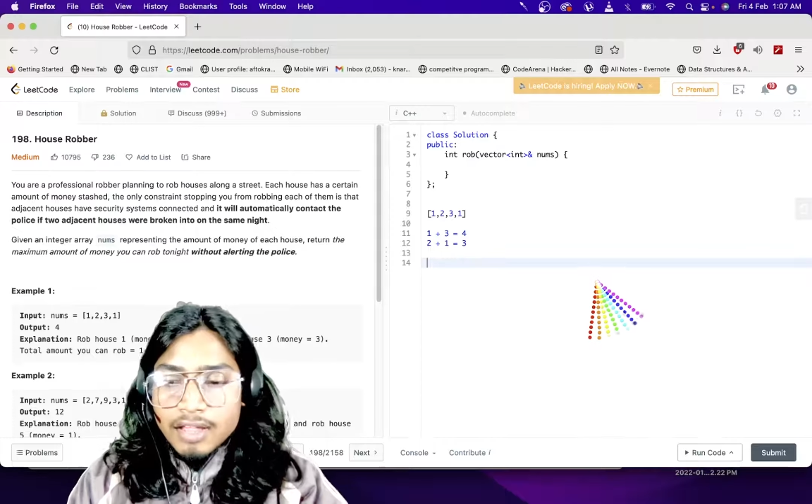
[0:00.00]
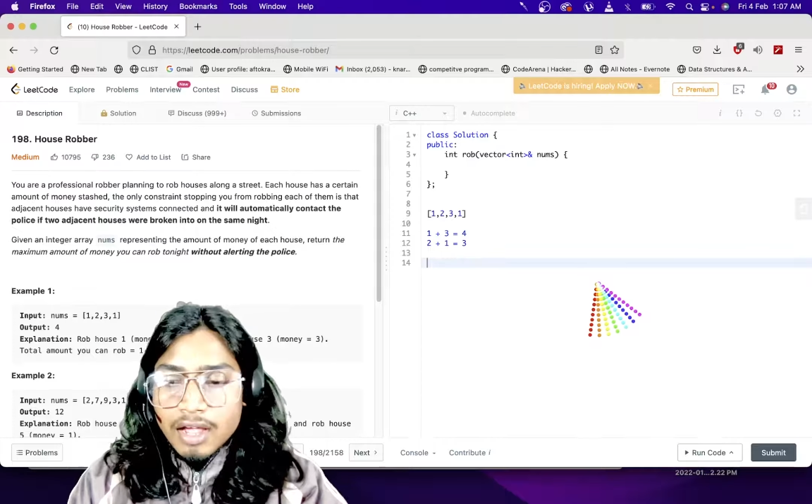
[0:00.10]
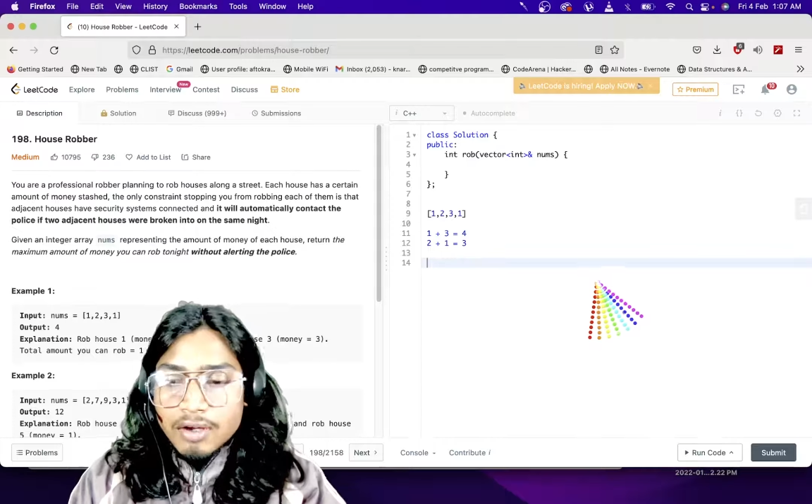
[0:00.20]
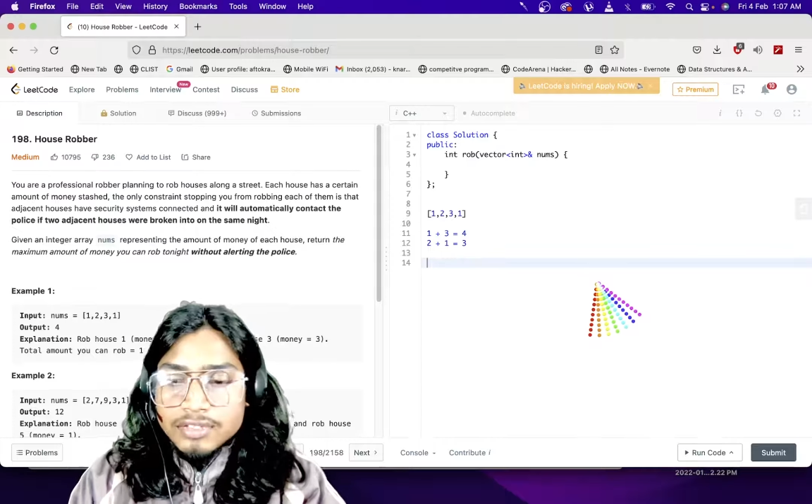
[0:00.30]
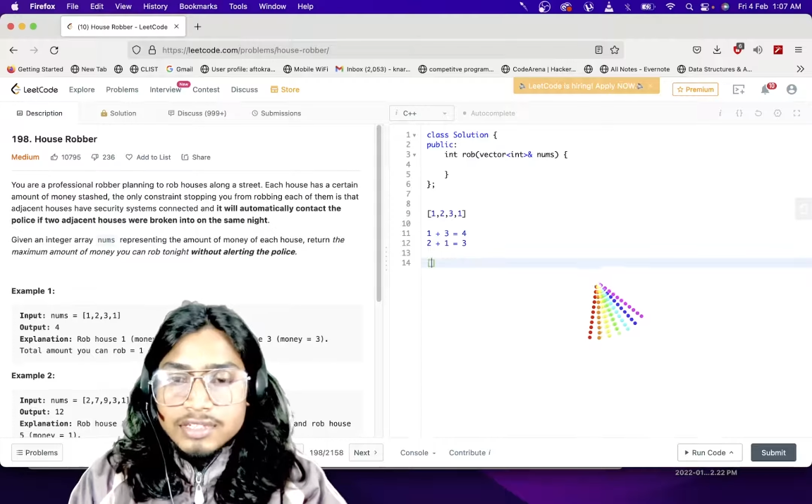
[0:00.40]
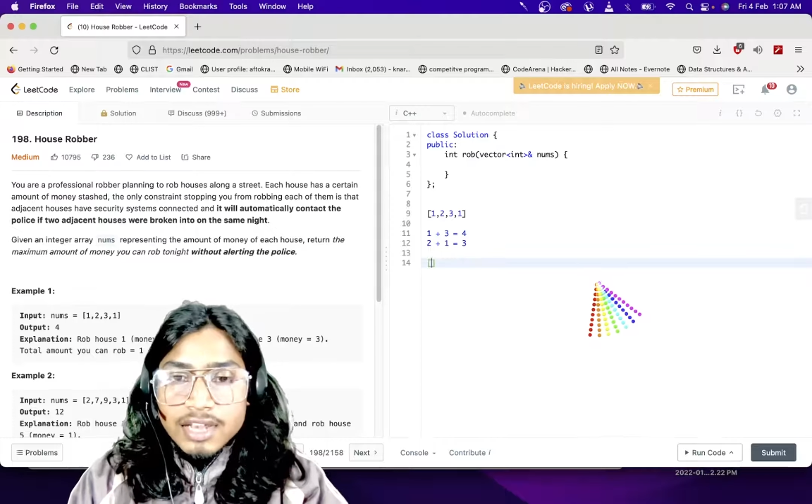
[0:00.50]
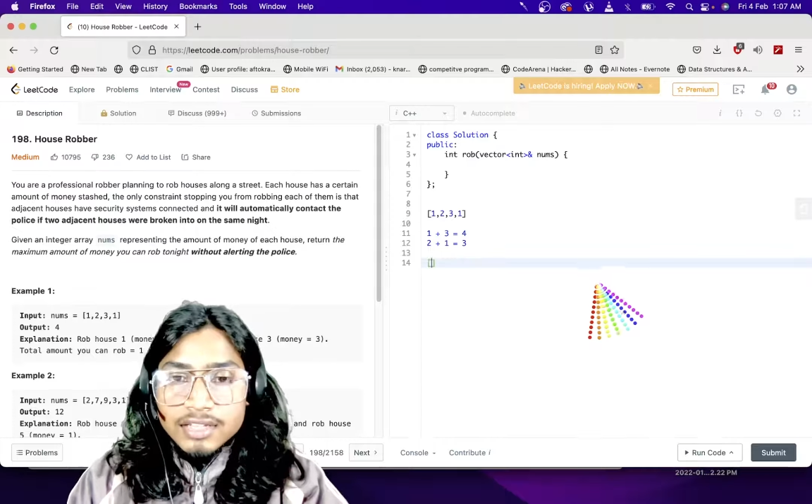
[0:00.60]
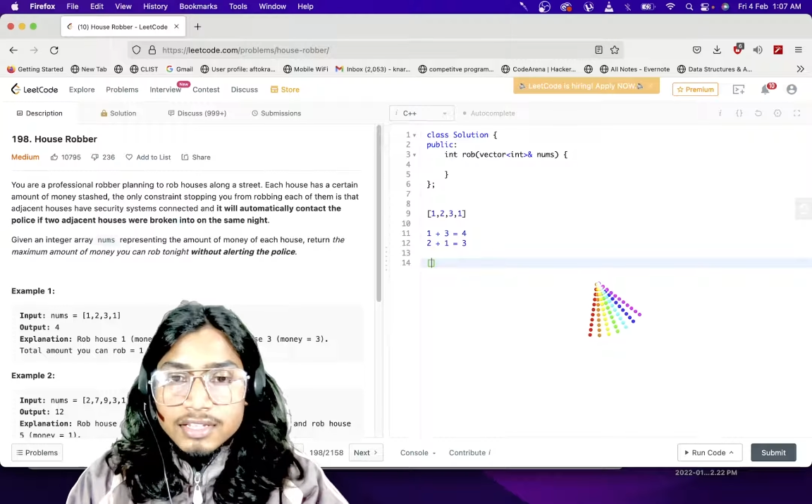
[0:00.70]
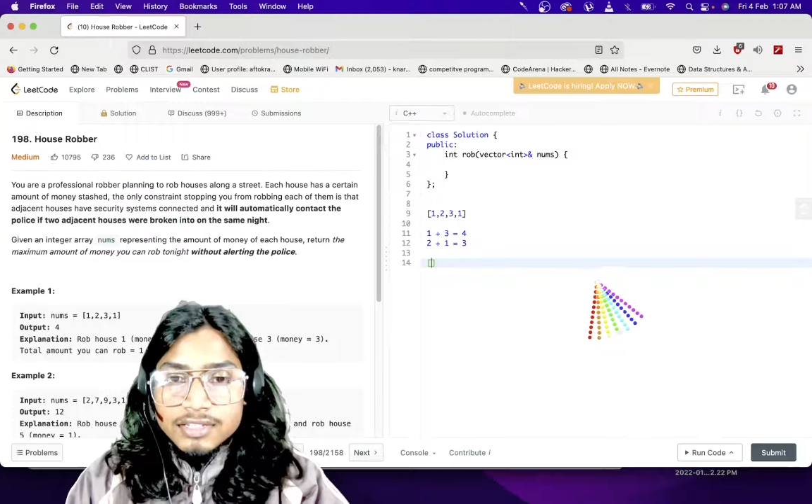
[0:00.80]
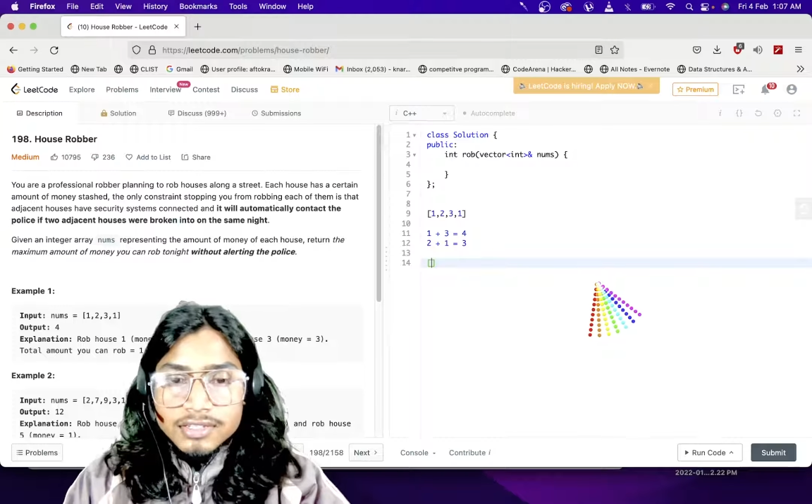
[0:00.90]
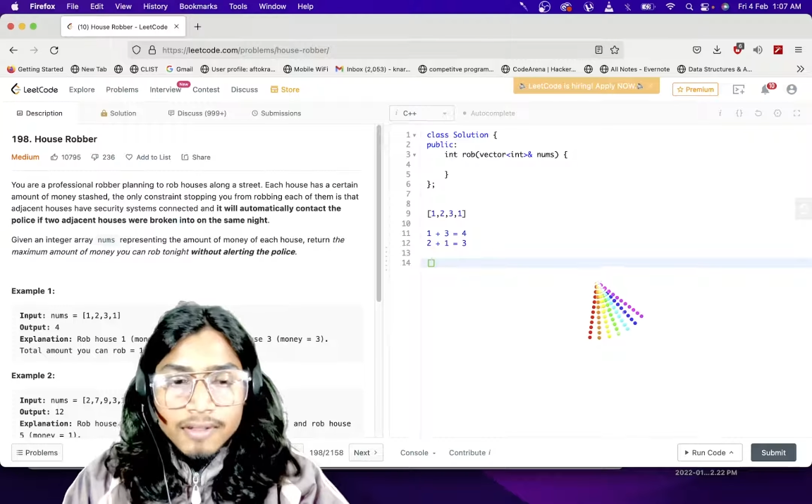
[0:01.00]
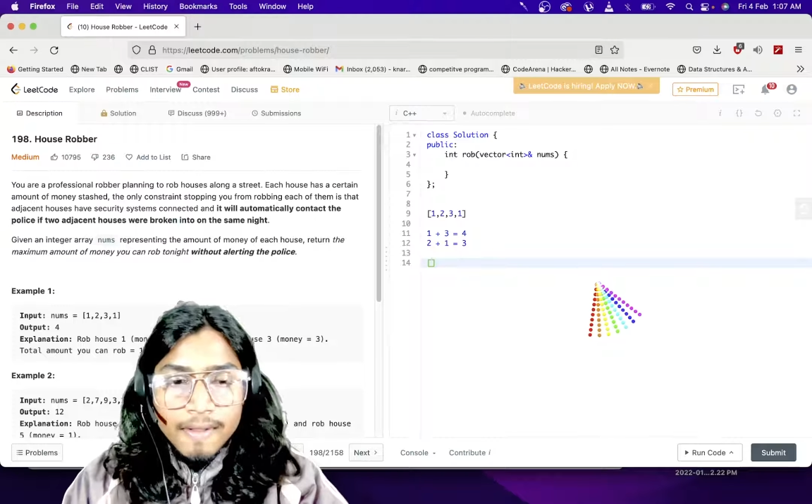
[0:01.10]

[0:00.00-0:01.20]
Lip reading: houses like this: